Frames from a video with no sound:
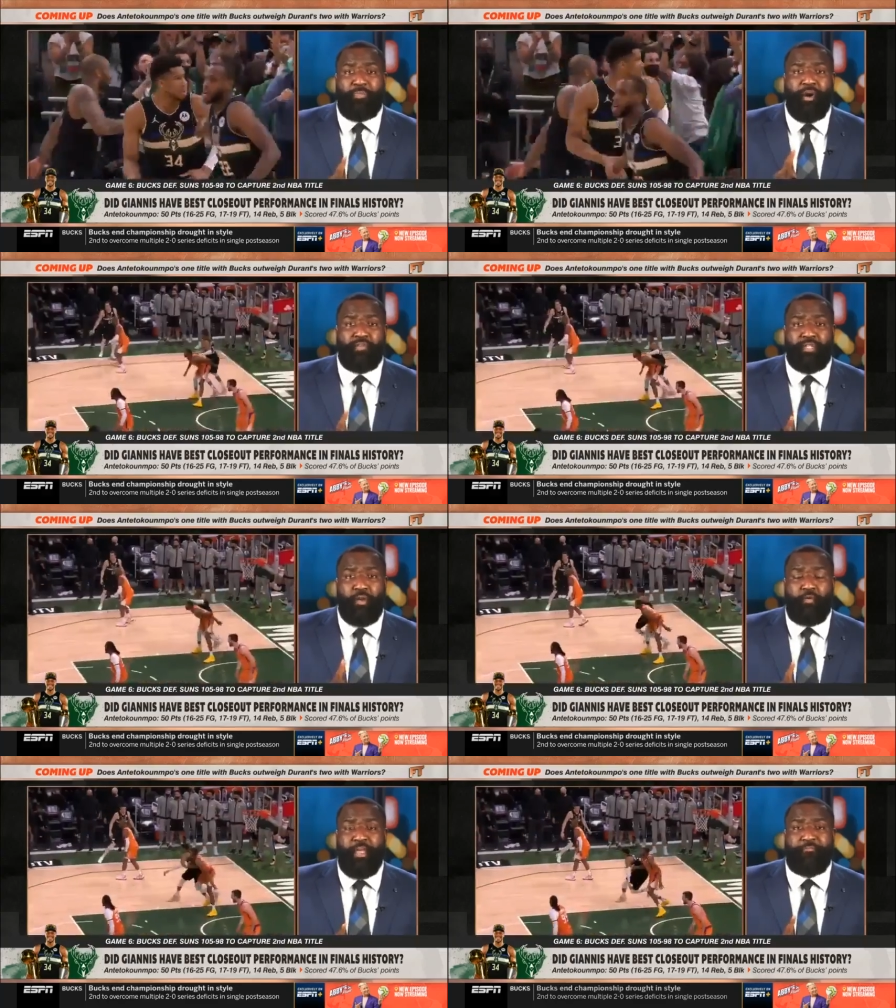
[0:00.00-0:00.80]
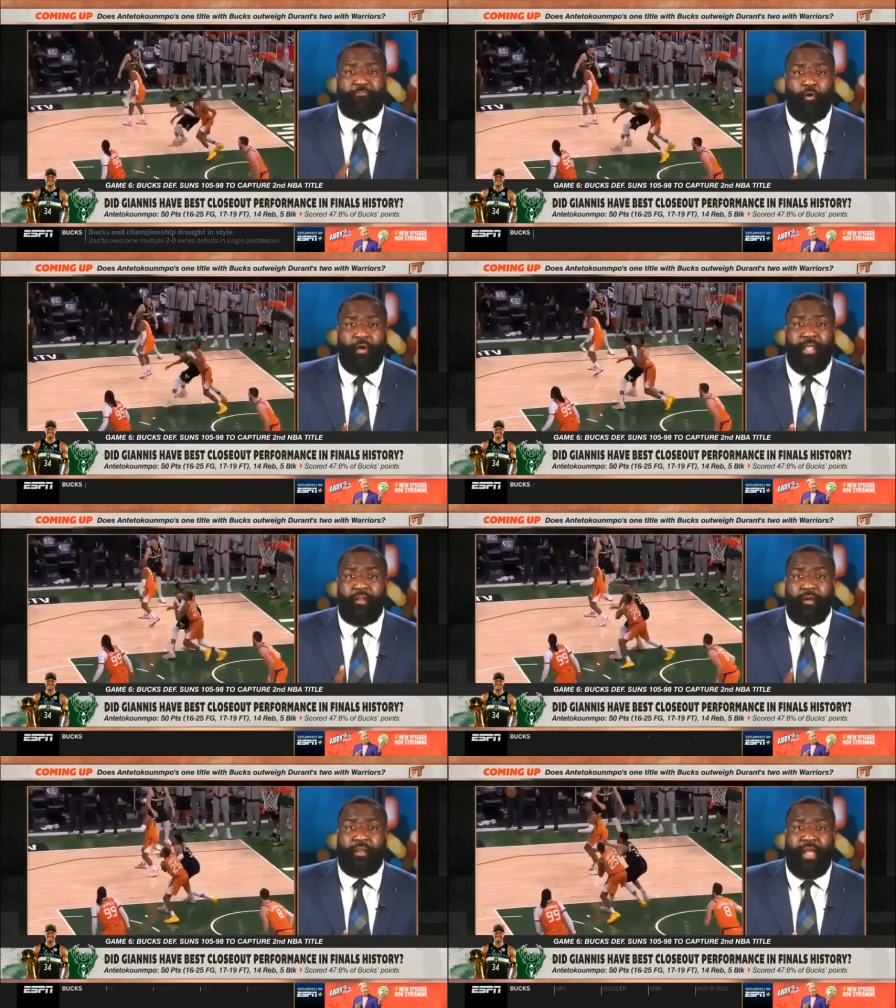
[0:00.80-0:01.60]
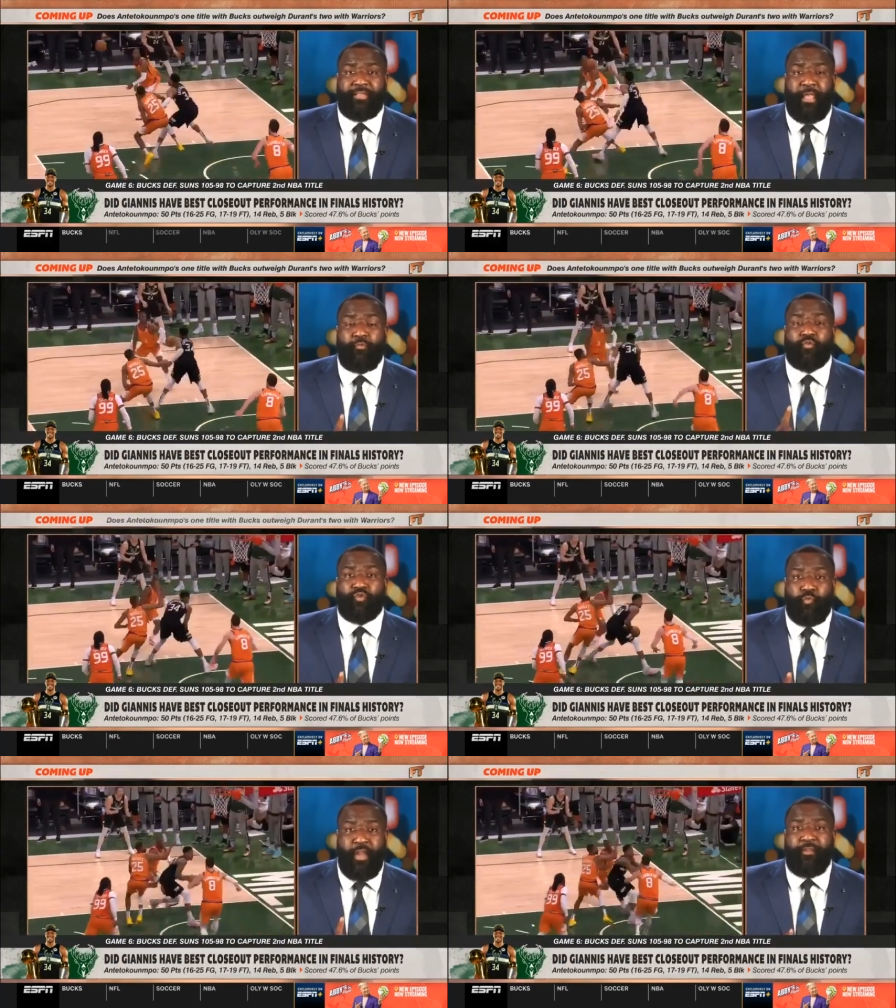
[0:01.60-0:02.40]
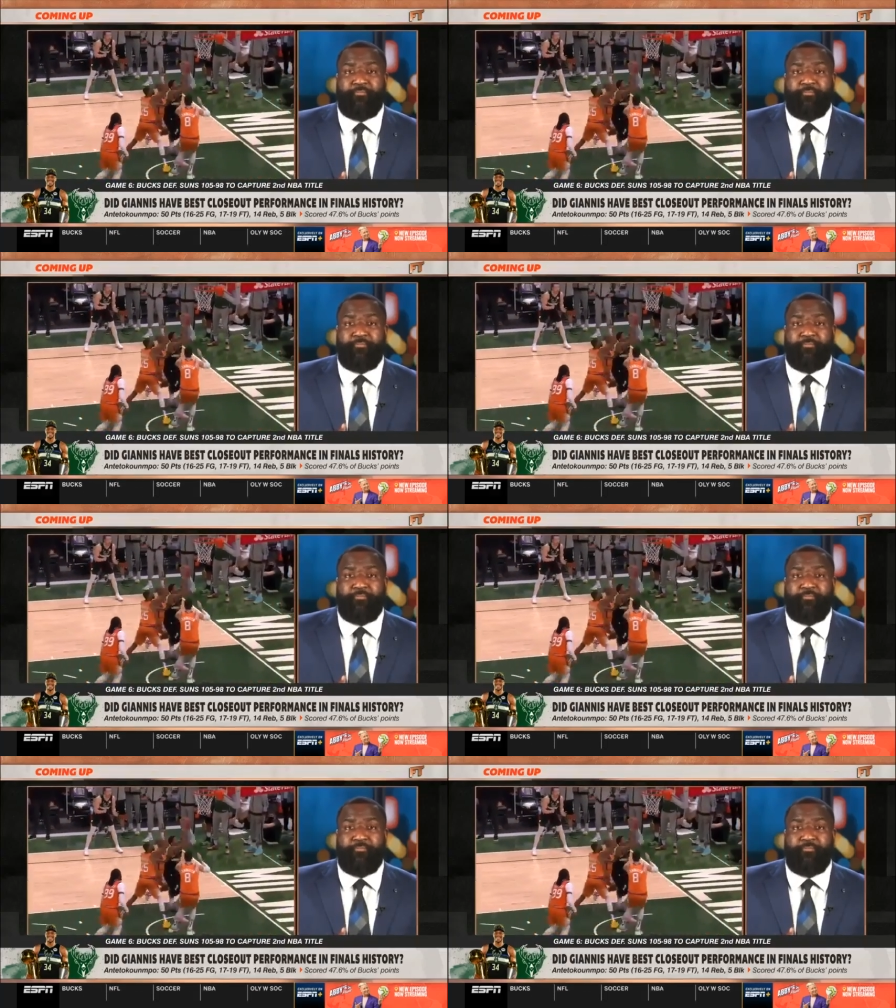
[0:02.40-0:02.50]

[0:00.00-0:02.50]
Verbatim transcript: person on that floor that looked like they was ready